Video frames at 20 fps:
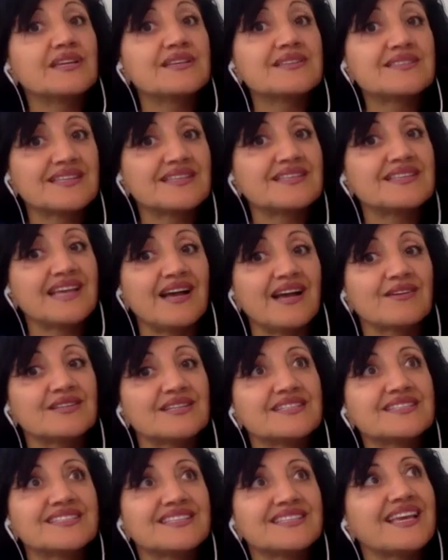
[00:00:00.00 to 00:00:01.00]
sit down
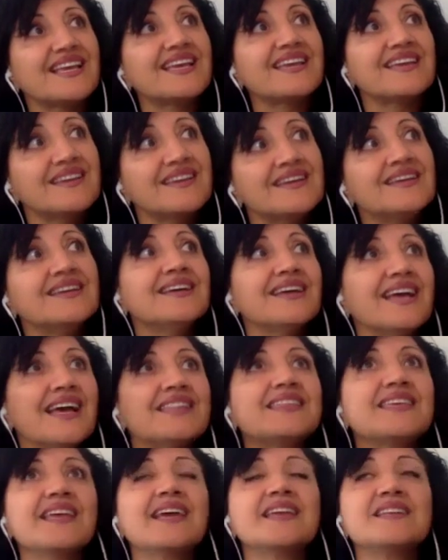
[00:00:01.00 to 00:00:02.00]
and say, at
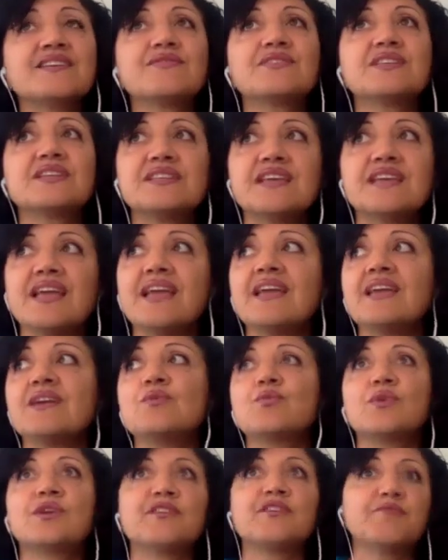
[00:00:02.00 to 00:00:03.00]
the end of the day,
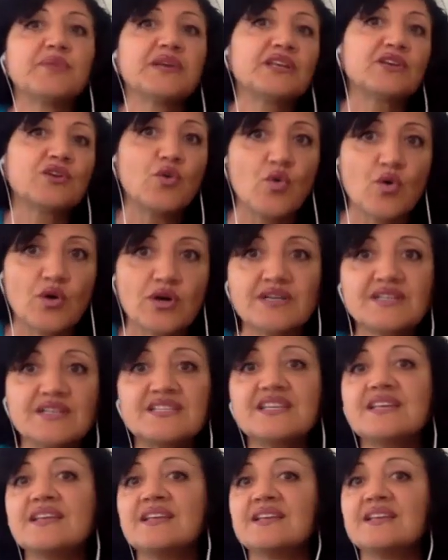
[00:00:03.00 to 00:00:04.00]
we've been
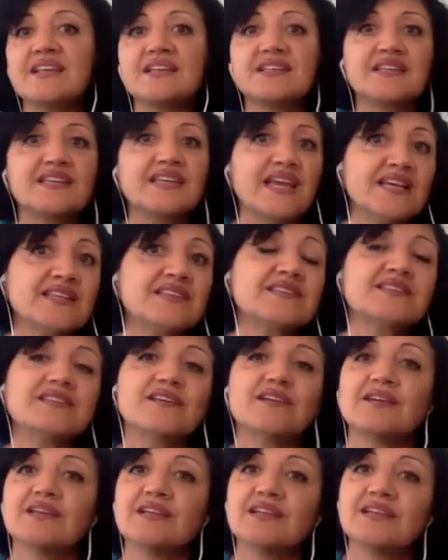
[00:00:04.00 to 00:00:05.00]
quarantined and yes,
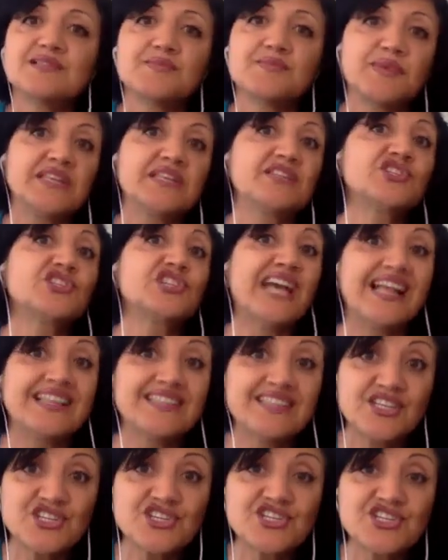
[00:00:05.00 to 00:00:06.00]
it's been
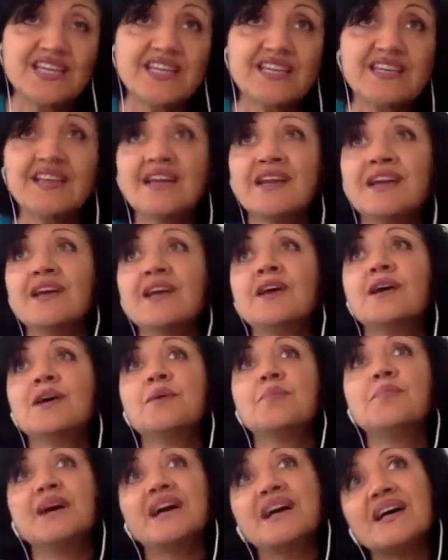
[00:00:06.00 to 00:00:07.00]
challenging,
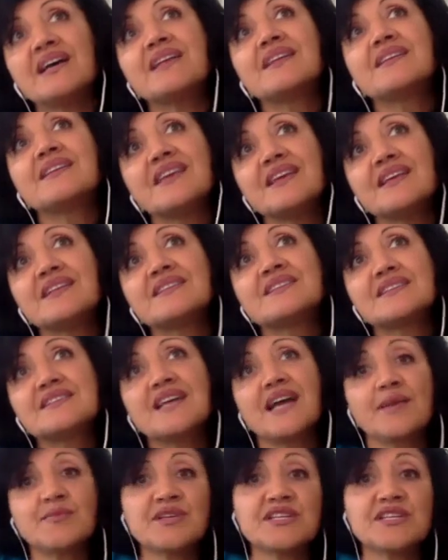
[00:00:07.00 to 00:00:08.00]
but it's a
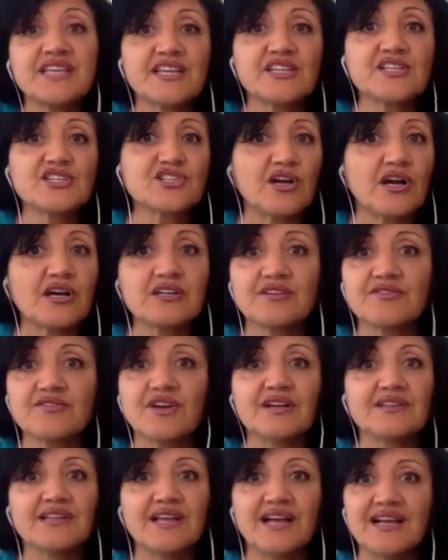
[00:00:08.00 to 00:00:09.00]
time to take stock of
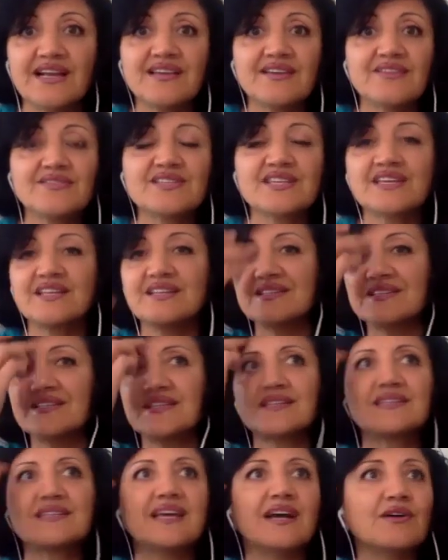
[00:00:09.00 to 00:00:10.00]
our lives and
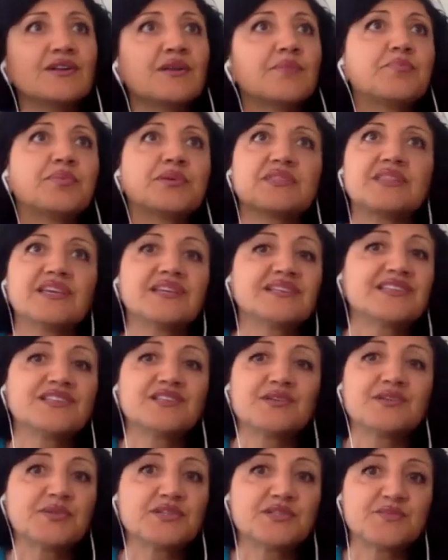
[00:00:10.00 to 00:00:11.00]
sit down and put things
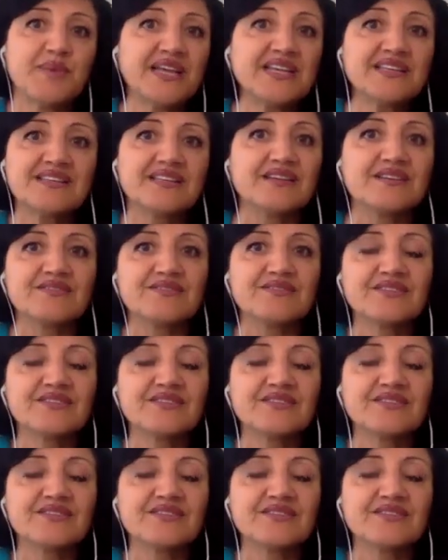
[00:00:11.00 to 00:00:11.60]
into perspective.